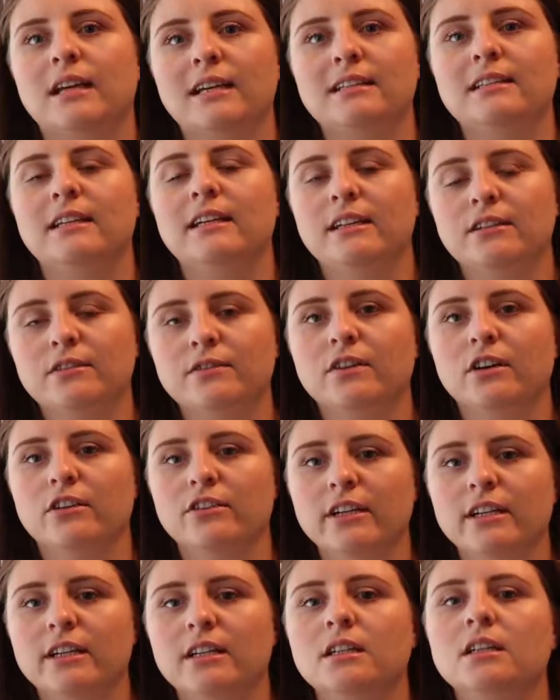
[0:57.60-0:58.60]
need for
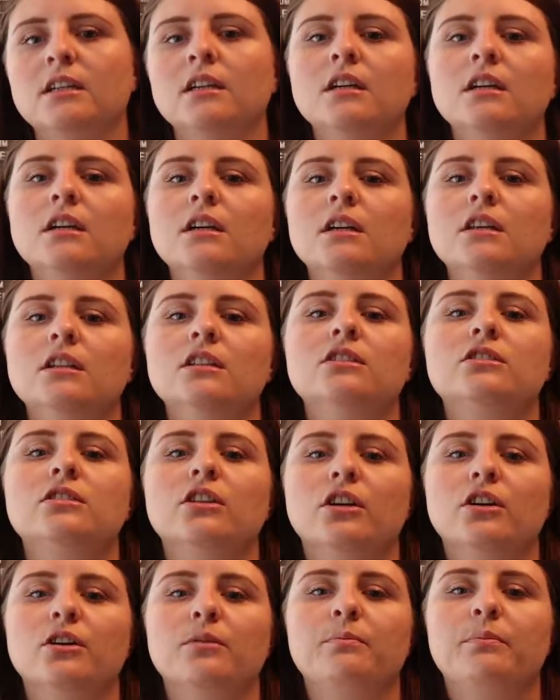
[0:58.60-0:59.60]
it.
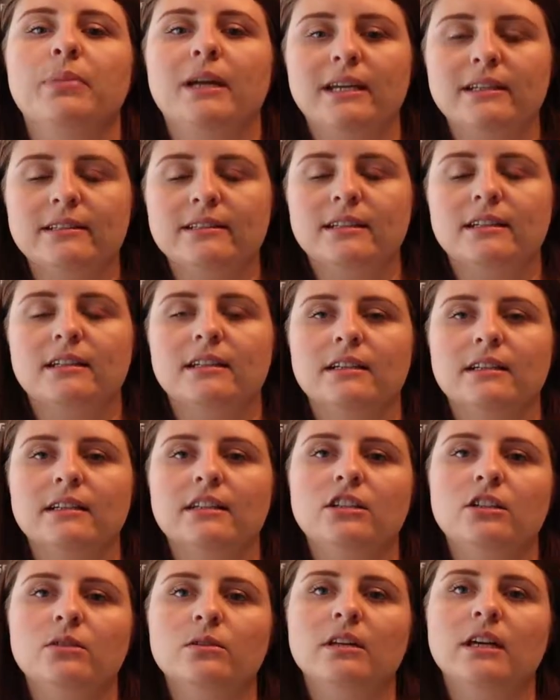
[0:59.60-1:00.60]
So basically
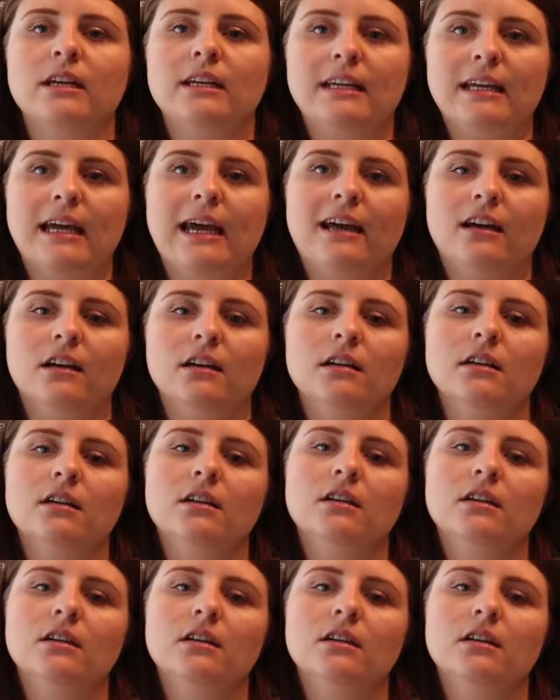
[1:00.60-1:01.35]
you can get